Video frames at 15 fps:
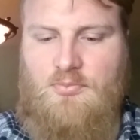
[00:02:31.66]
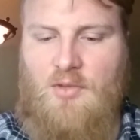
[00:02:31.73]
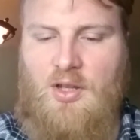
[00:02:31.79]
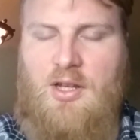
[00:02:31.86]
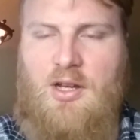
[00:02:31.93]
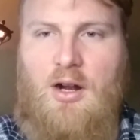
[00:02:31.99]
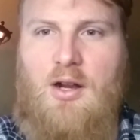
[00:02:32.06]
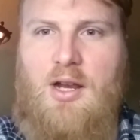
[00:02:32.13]

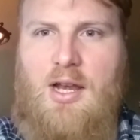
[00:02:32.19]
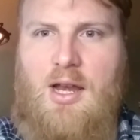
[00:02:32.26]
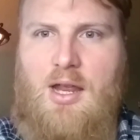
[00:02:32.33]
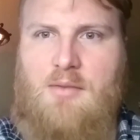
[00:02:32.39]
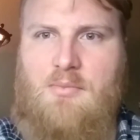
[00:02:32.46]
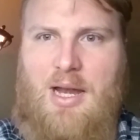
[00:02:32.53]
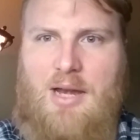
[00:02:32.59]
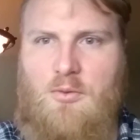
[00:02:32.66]

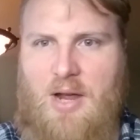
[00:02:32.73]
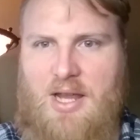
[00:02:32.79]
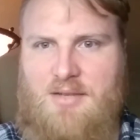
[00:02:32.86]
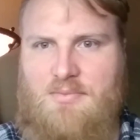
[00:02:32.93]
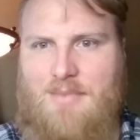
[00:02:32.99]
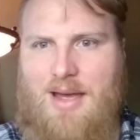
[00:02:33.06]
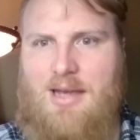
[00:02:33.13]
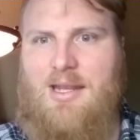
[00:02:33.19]
in many ways,
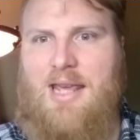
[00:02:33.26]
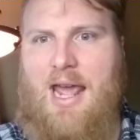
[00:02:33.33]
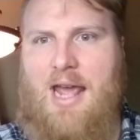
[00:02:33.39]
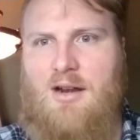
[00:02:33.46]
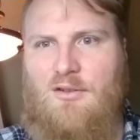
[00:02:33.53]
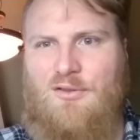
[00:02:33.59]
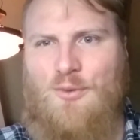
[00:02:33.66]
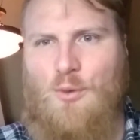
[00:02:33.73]
men
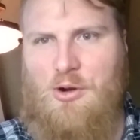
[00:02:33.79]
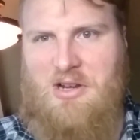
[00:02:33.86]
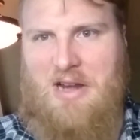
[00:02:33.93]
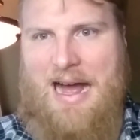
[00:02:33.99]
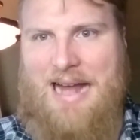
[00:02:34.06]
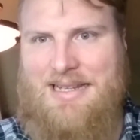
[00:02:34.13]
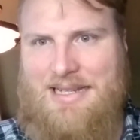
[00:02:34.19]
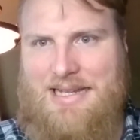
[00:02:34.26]
can't afford
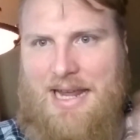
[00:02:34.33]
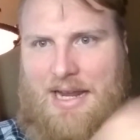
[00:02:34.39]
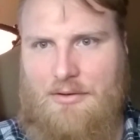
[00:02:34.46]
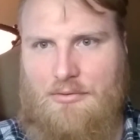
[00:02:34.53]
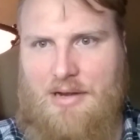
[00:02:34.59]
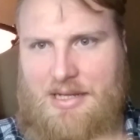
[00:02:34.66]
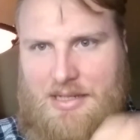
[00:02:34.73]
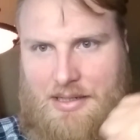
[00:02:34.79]
not to take
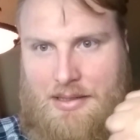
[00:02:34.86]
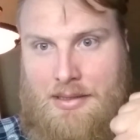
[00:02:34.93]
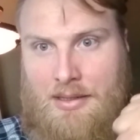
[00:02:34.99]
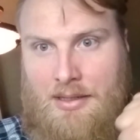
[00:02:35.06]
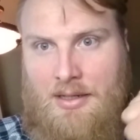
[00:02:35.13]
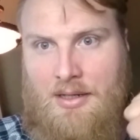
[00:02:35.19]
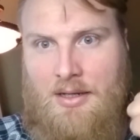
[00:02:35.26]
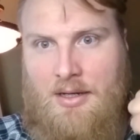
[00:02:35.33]
risks
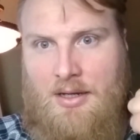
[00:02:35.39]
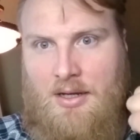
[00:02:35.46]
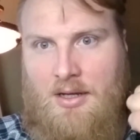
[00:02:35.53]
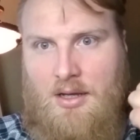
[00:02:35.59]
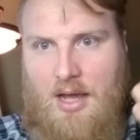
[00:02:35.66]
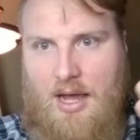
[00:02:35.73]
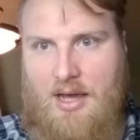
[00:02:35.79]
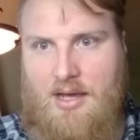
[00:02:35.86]

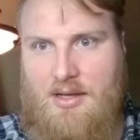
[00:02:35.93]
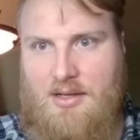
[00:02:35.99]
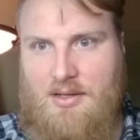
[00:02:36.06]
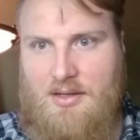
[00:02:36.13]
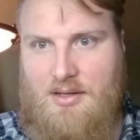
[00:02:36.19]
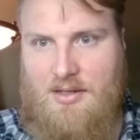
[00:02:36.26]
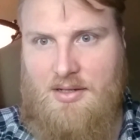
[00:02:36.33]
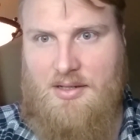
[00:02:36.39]
and
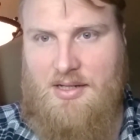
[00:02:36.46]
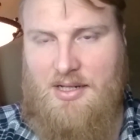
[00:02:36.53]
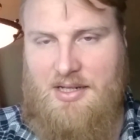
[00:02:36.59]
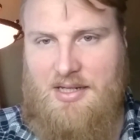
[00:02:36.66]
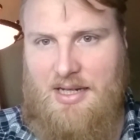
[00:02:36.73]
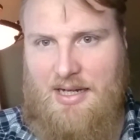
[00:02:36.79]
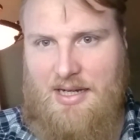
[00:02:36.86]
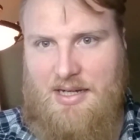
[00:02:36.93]

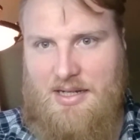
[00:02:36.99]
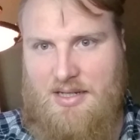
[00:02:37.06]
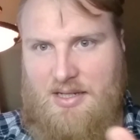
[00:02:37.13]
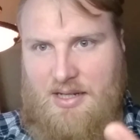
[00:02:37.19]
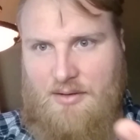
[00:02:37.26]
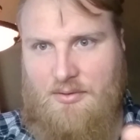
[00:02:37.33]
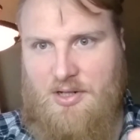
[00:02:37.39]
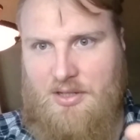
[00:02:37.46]
succeed and
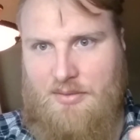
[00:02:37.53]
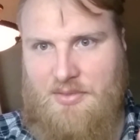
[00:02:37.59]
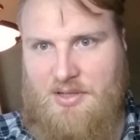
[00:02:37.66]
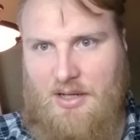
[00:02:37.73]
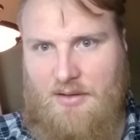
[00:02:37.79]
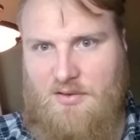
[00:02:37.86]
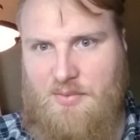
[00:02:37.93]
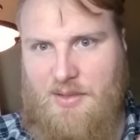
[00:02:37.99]
distinguish
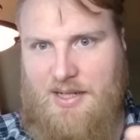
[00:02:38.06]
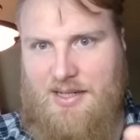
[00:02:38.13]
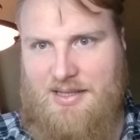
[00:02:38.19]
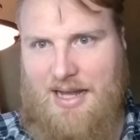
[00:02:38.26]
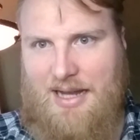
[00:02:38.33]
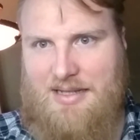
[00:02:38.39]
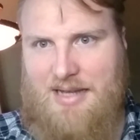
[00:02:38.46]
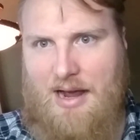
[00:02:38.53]
themselves, because
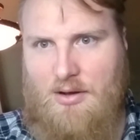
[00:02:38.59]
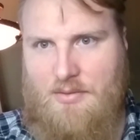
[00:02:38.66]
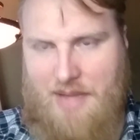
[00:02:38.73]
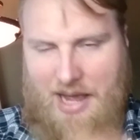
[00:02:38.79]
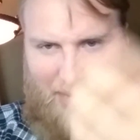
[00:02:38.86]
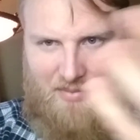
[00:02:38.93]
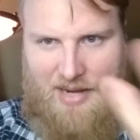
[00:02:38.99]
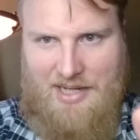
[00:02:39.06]
that's how a
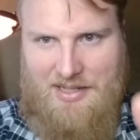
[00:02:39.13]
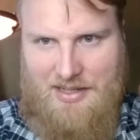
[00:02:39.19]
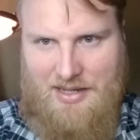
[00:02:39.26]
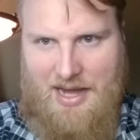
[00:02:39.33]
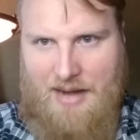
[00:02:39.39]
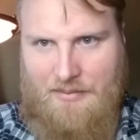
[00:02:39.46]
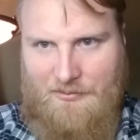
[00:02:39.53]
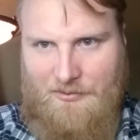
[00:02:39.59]
man makes a
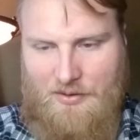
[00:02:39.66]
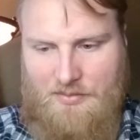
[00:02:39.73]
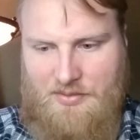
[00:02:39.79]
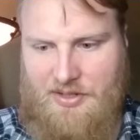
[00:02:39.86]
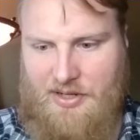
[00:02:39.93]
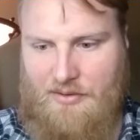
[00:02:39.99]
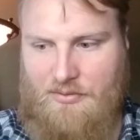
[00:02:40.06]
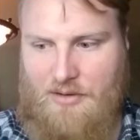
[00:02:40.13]
name for
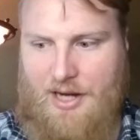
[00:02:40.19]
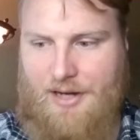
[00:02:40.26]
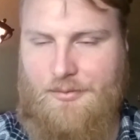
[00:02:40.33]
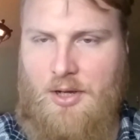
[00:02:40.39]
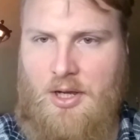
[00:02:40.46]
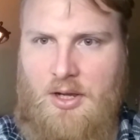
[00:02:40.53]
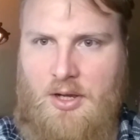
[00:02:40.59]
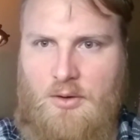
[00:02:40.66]
himself, right?
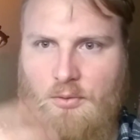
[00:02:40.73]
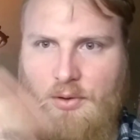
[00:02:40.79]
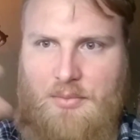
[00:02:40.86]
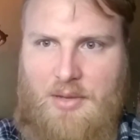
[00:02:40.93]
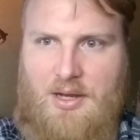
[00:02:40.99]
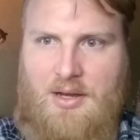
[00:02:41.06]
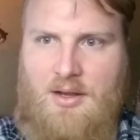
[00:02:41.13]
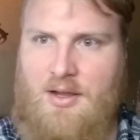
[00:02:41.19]

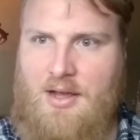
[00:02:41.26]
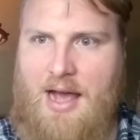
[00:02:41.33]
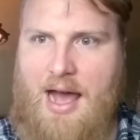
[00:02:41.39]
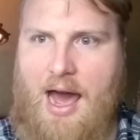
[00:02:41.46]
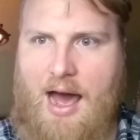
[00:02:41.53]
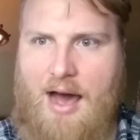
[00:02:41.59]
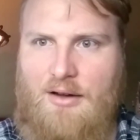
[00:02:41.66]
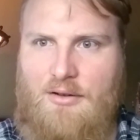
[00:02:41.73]
Women
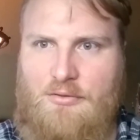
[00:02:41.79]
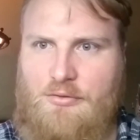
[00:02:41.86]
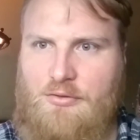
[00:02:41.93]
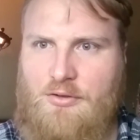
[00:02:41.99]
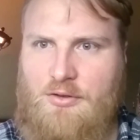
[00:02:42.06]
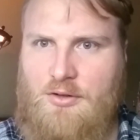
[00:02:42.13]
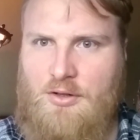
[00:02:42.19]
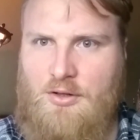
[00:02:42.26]
have
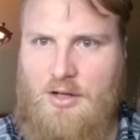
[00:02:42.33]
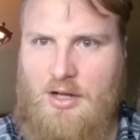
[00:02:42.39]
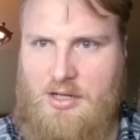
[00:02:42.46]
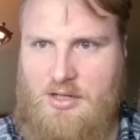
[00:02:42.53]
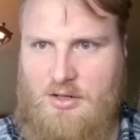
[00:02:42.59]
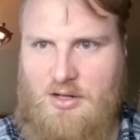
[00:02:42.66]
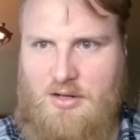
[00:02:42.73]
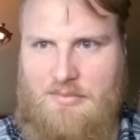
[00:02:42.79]
a
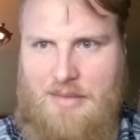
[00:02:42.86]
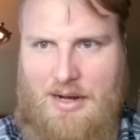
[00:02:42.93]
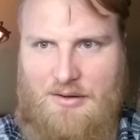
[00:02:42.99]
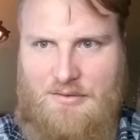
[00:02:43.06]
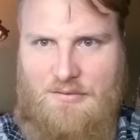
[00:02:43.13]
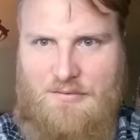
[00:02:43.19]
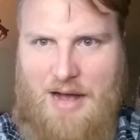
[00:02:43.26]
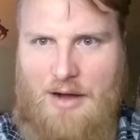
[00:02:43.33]
certain amount
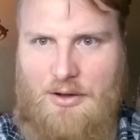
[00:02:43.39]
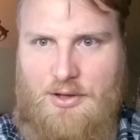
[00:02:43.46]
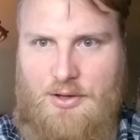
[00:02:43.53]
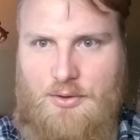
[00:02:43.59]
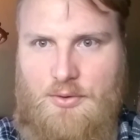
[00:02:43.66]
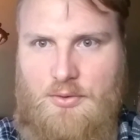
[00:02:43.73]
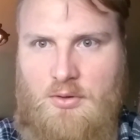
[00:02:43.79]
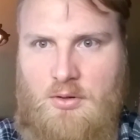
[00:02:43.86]
of
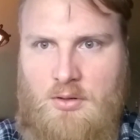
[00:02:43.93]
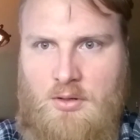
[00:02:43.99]
value,